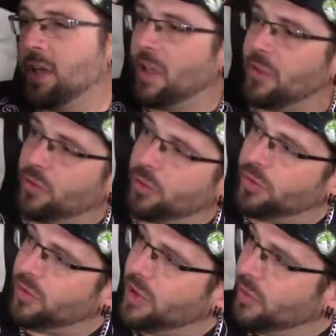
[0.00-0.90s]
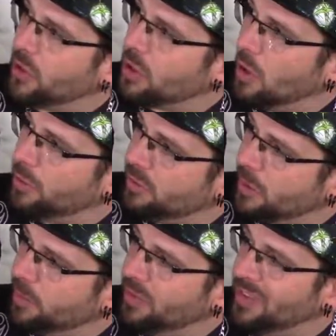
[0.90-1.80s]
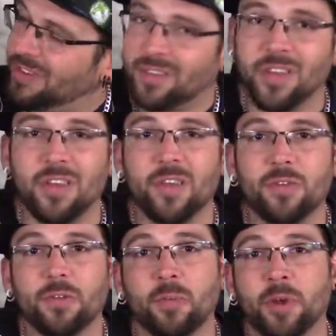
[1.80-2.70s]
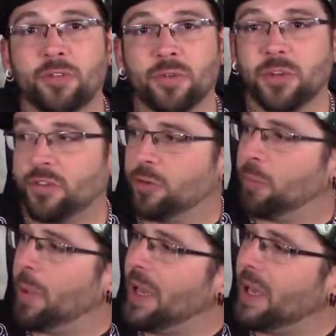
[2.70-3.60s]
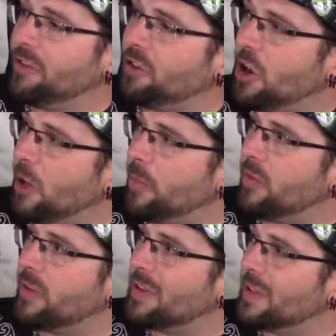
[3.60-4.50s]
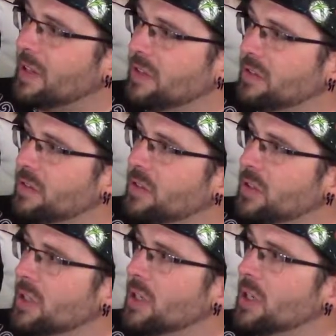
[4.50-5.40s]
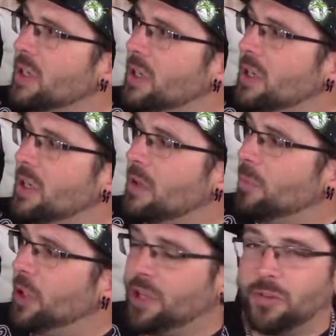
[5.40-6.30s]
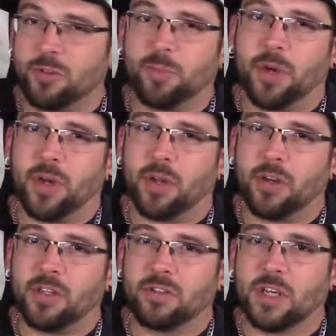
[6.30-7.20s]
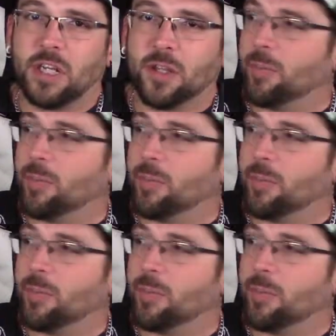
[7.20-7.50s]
As you'll see in the close-ups, this is a special edition paint job of at least Medieval Spawn. He's got the